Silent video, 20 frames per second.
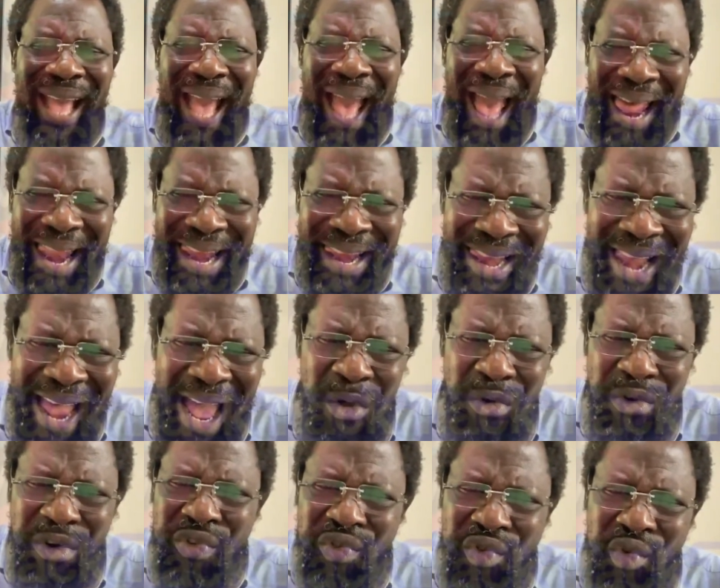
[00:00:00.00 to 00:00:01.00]
allowed
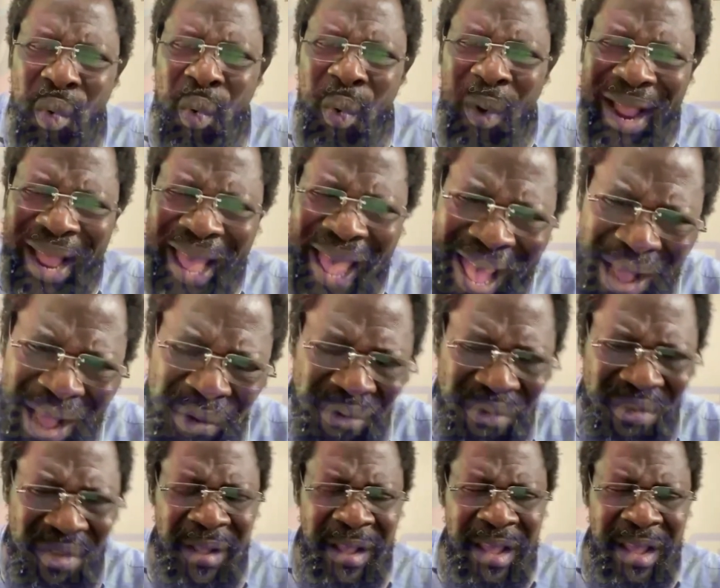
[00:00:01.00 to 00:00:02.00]
to count?